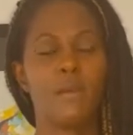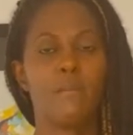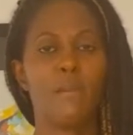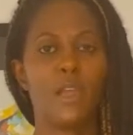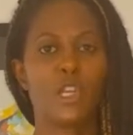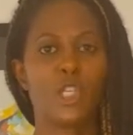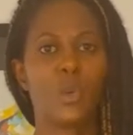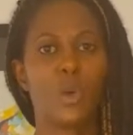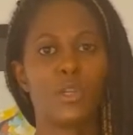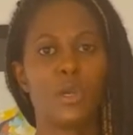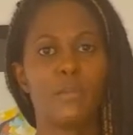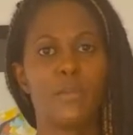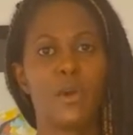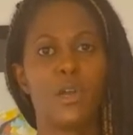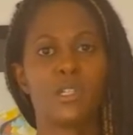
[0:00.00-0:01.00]
make sure what you're
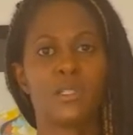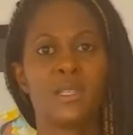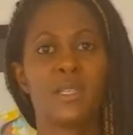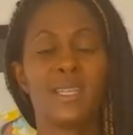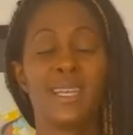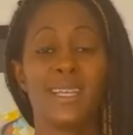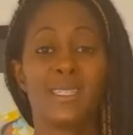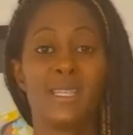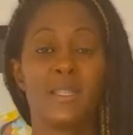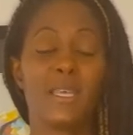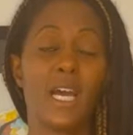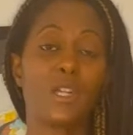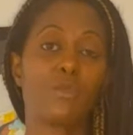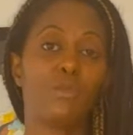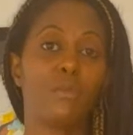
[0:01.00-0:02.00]
purchasing isn't the
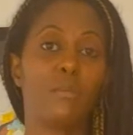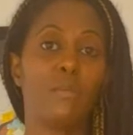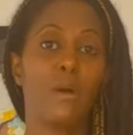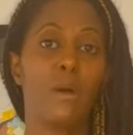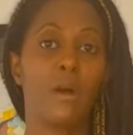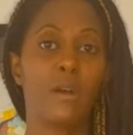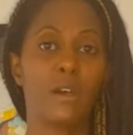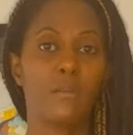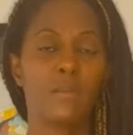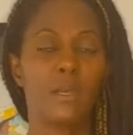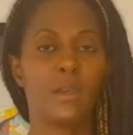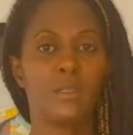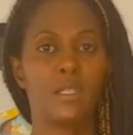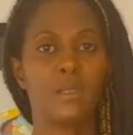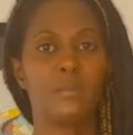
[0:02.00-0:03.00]
actual bark,
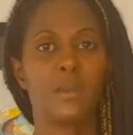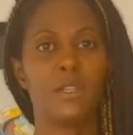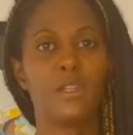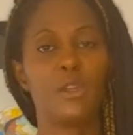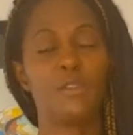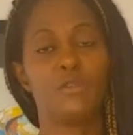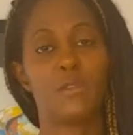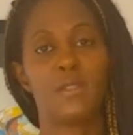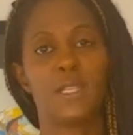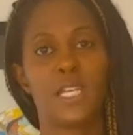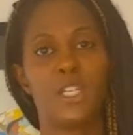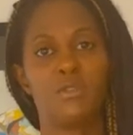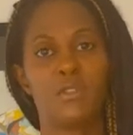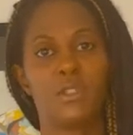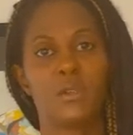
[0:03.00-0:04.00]
because it's been used for the
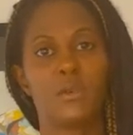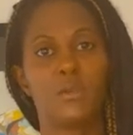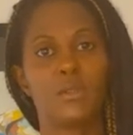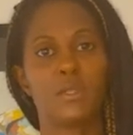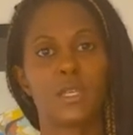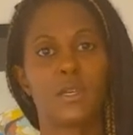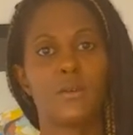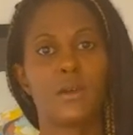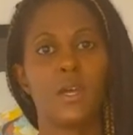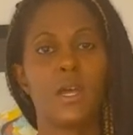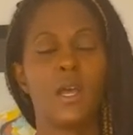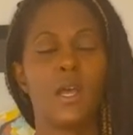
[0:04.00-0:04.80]
centuries also,